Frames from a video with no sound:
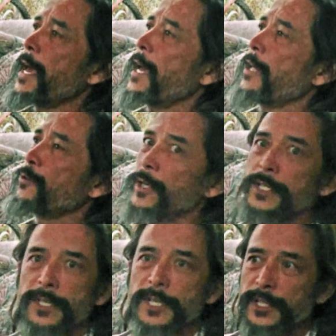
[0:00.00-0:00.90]
and the
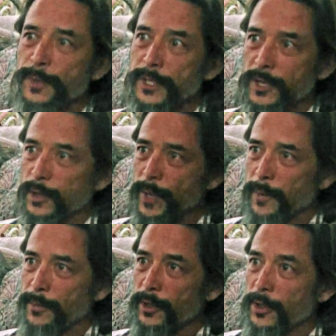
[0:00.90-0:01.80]
reason it's been so
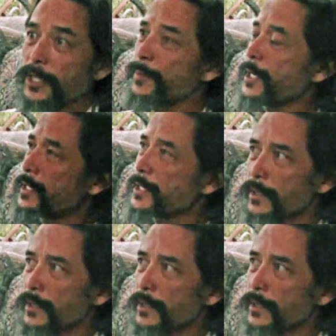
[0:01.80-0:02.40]
popular is because